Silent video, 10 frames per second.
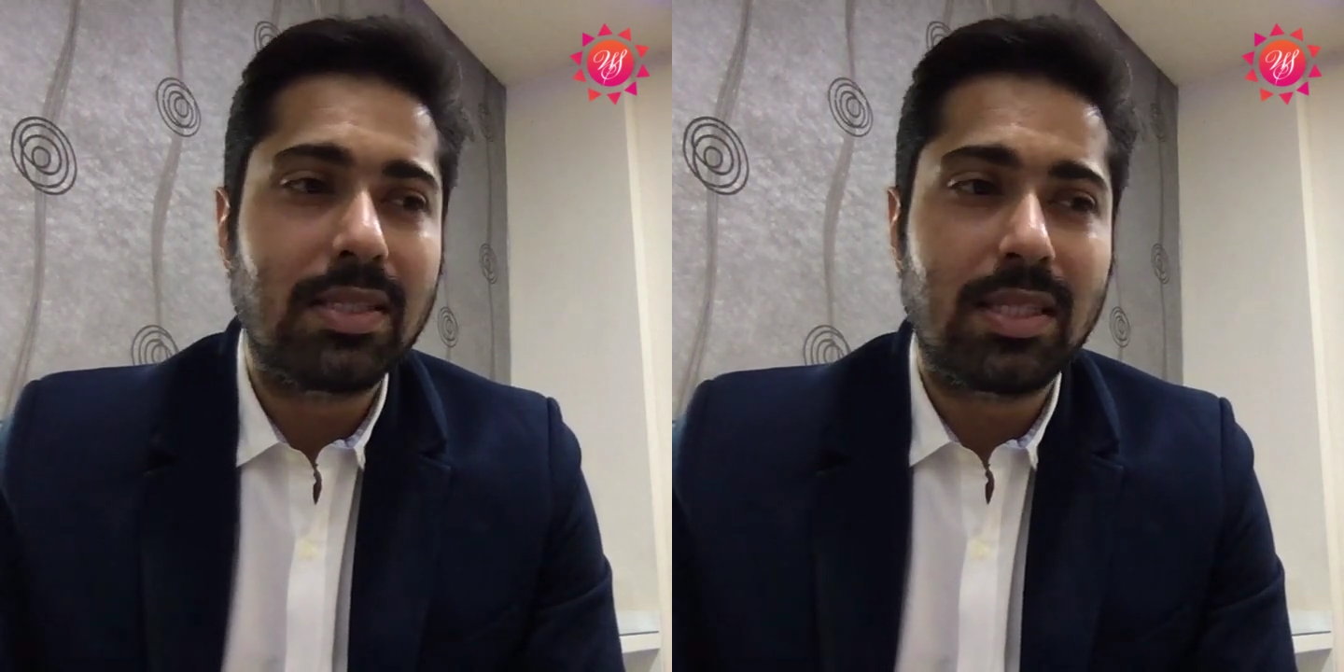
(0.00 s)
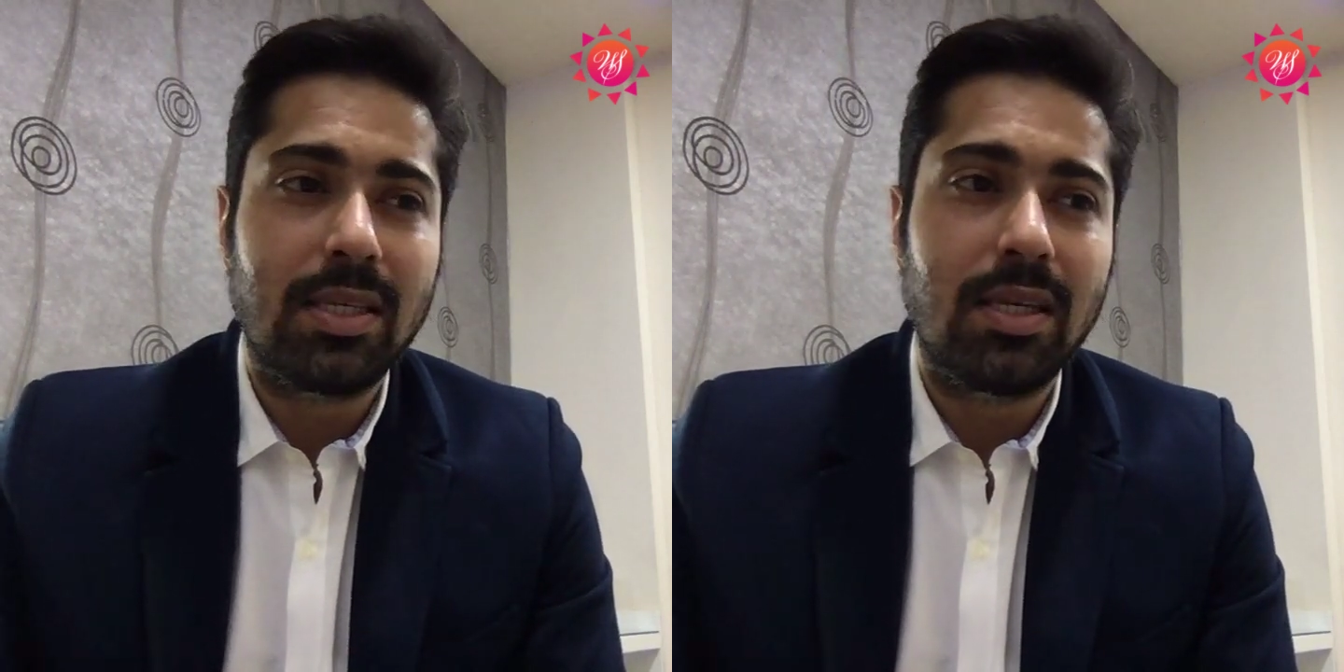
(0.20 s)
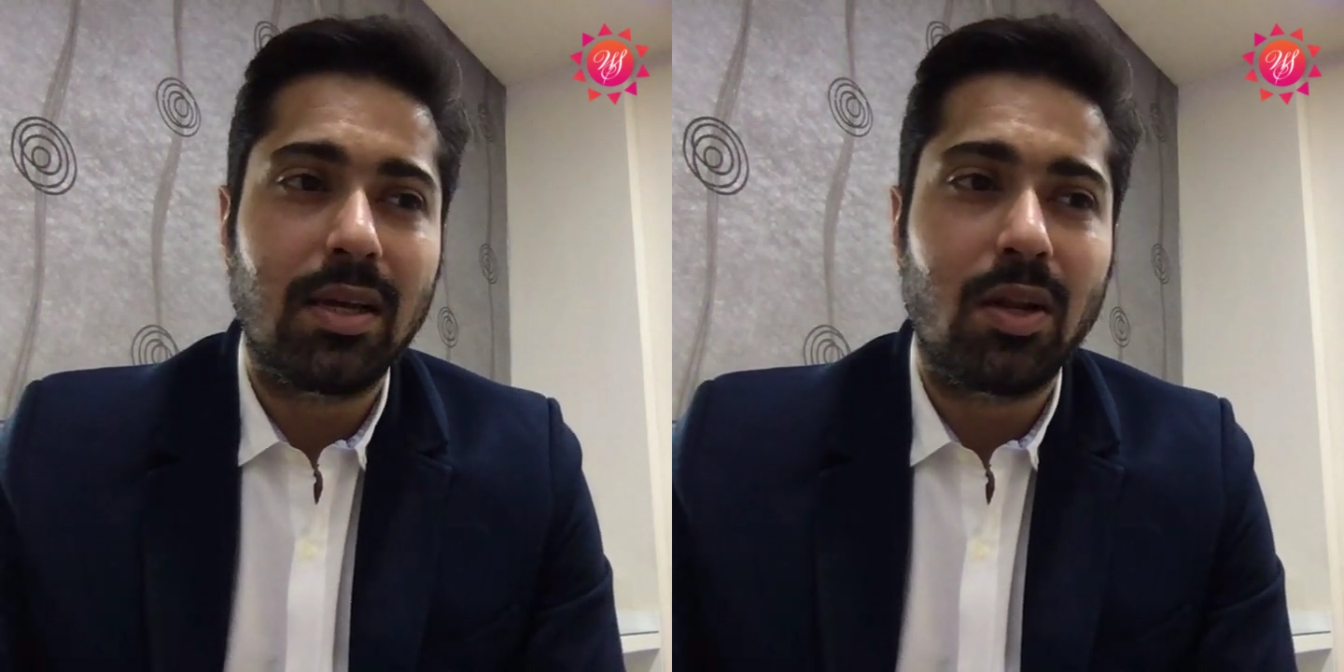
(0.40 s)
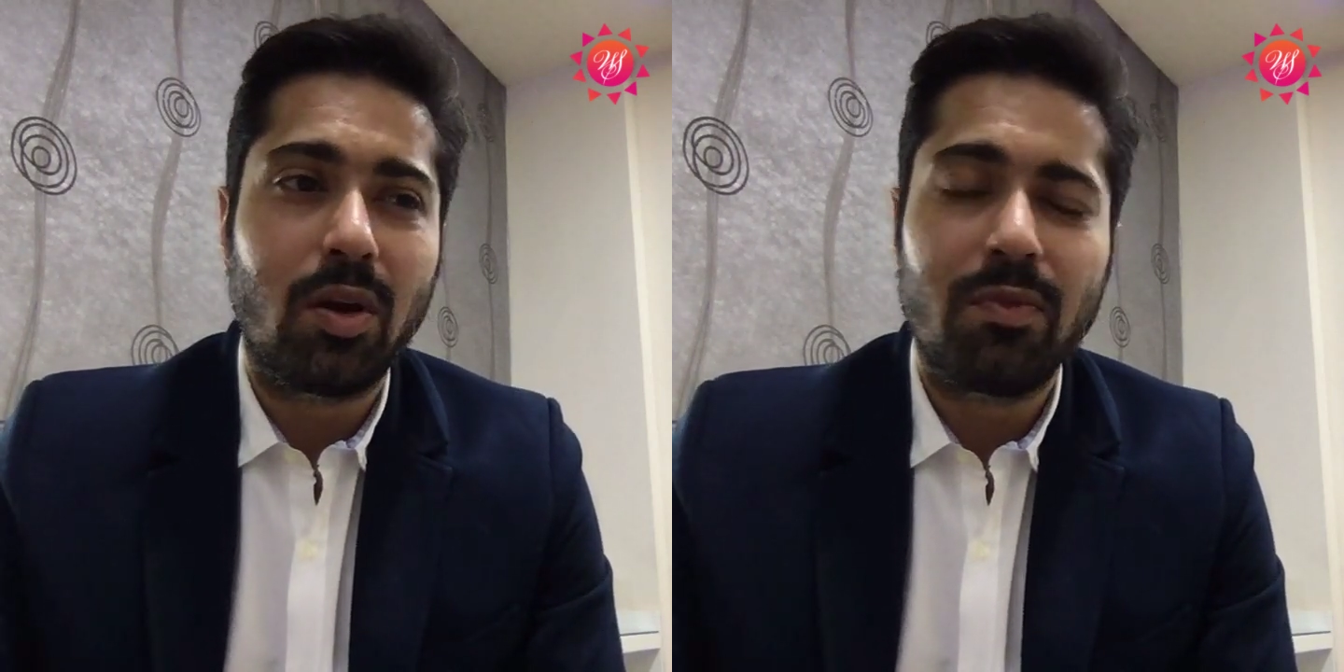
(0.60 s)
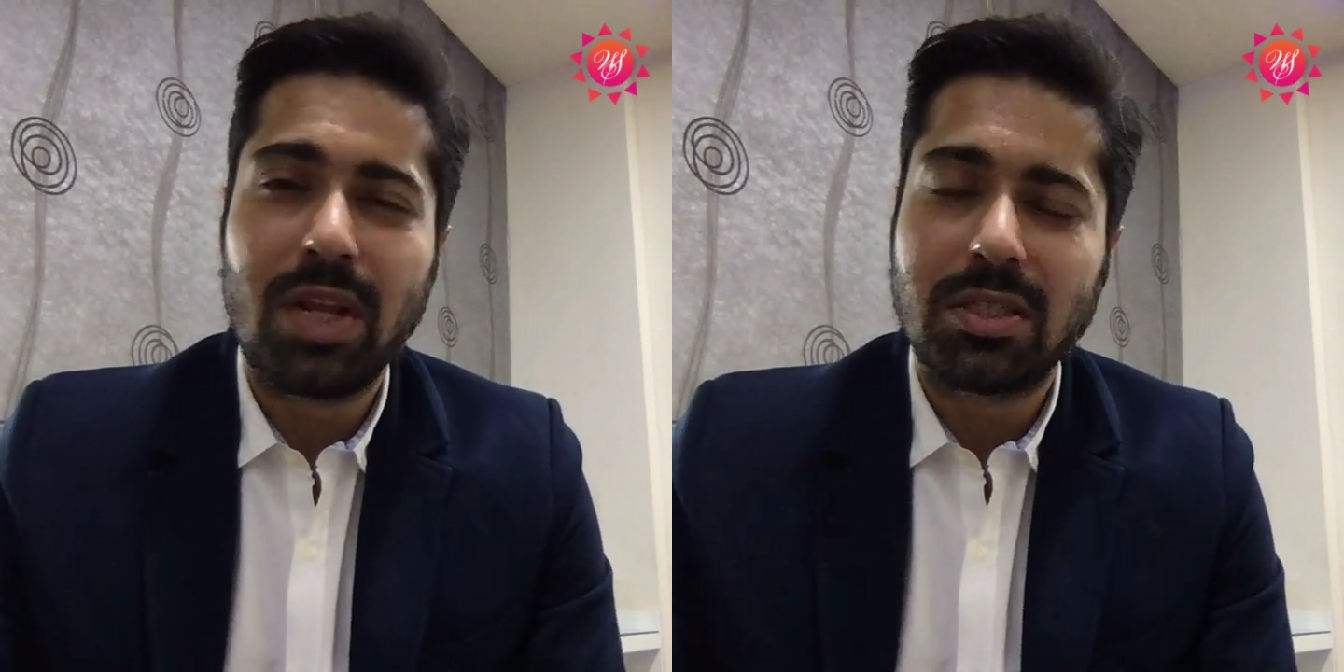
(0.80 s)
see a
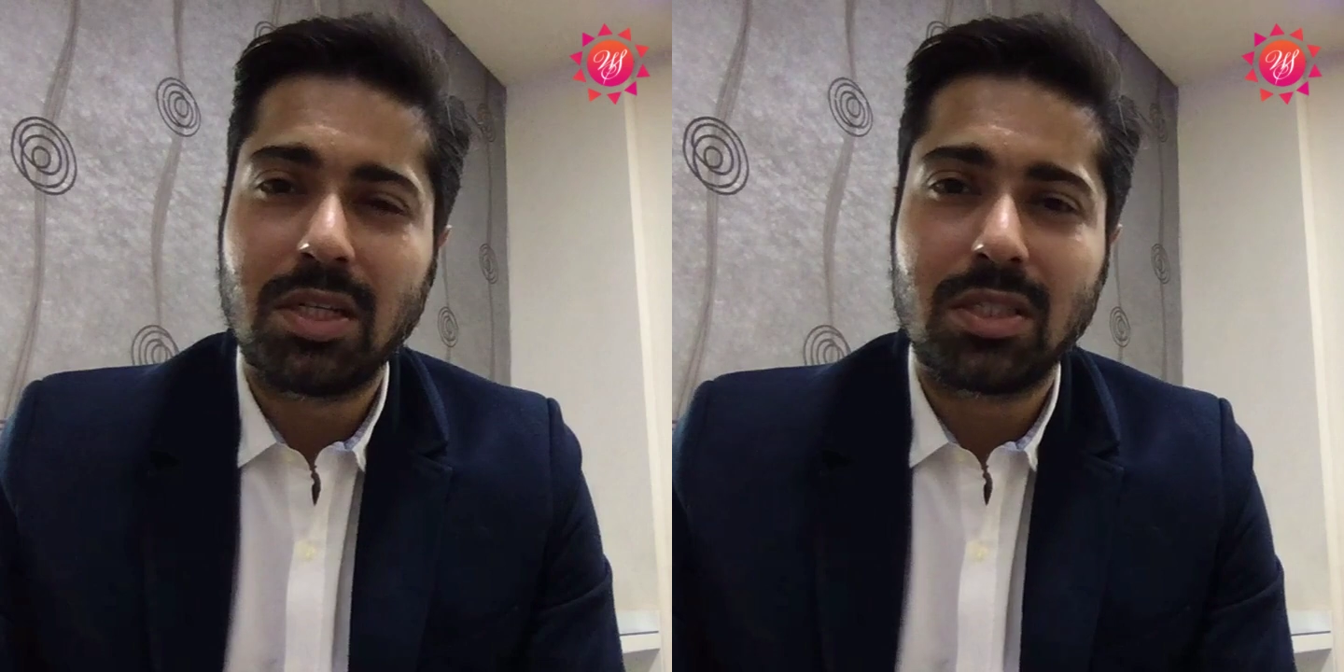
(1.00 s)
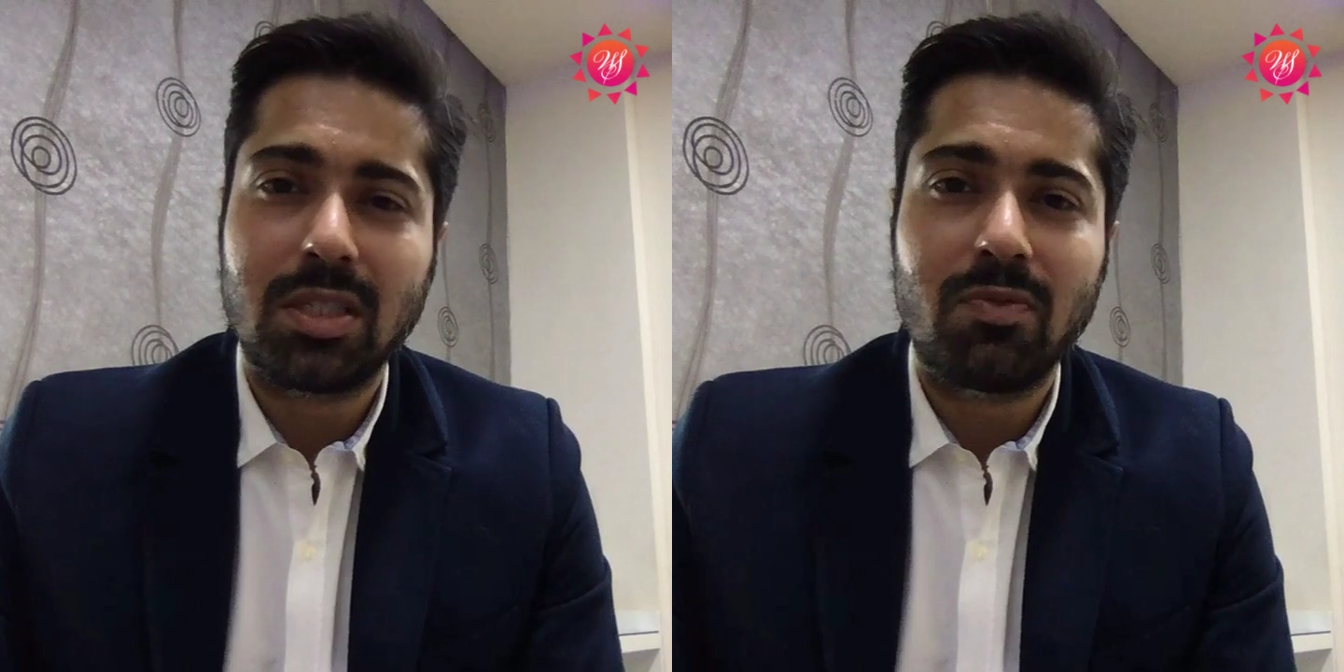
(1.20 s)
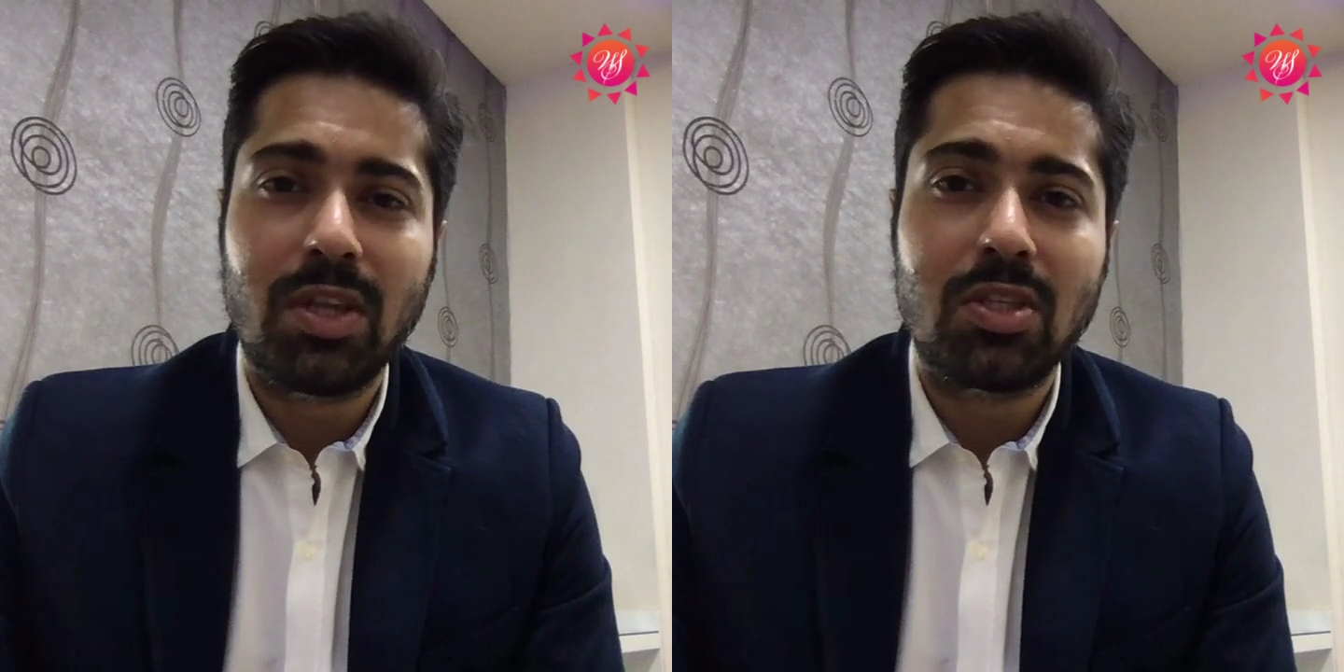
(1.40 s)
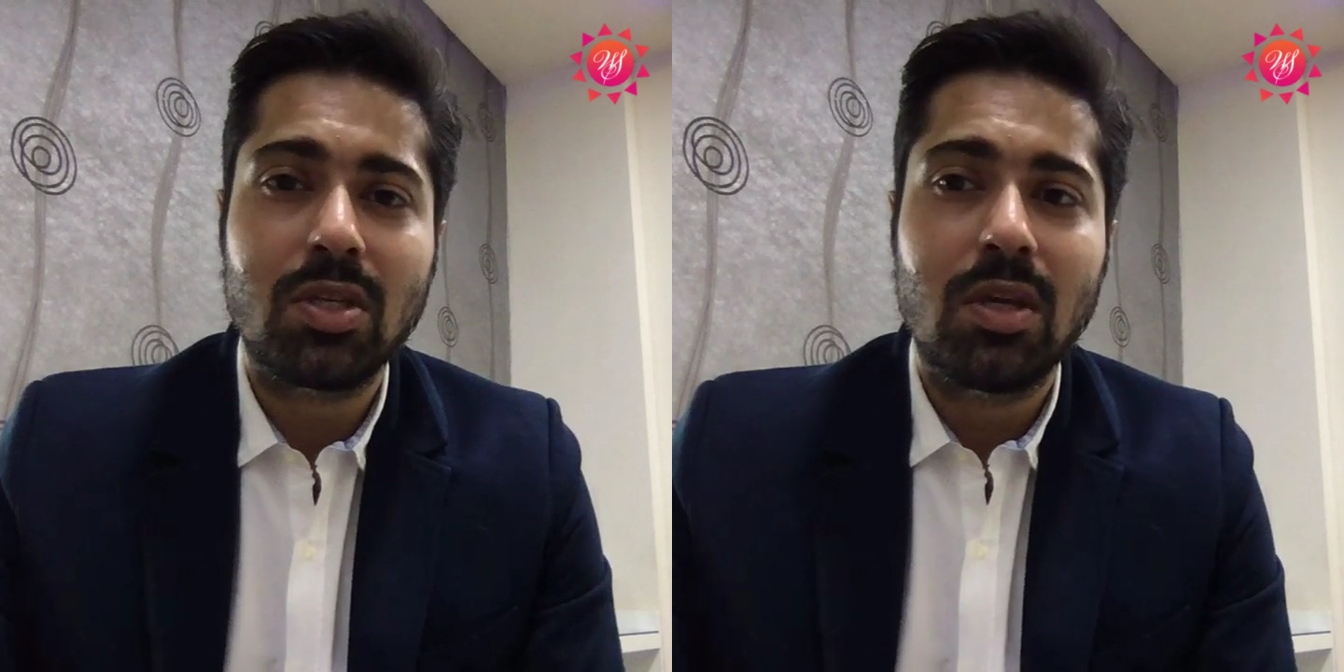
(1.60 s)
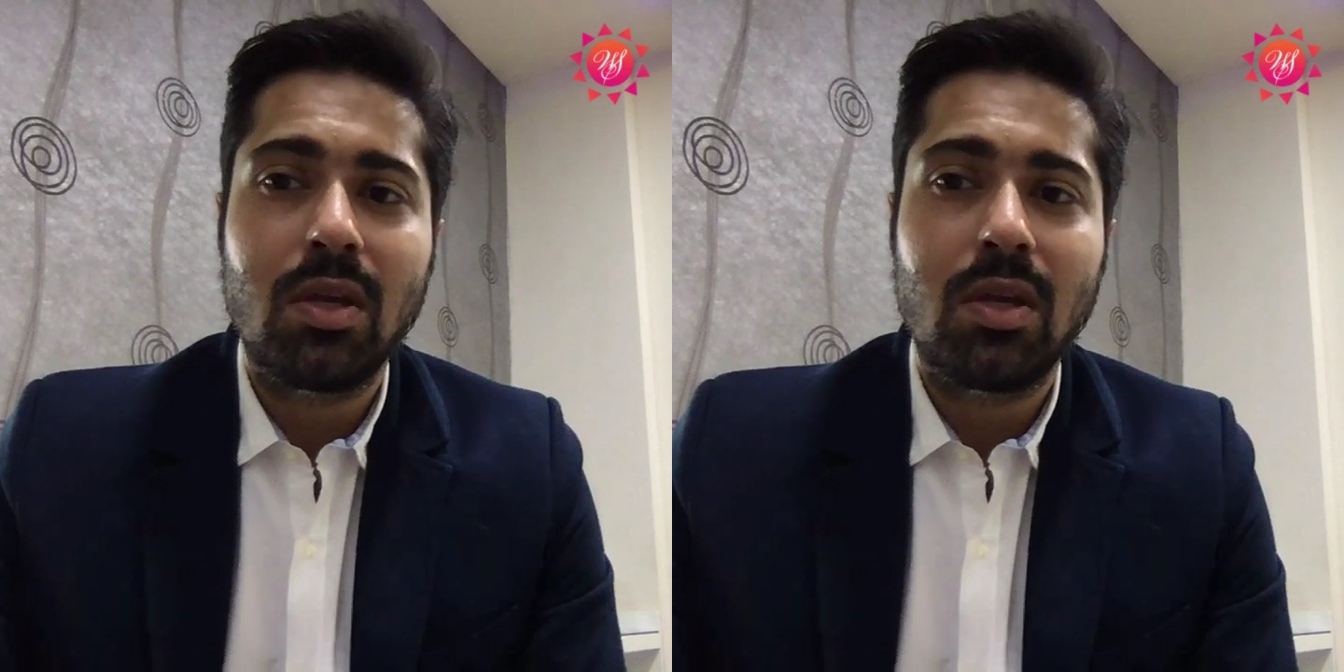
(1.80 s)
lot of destinations which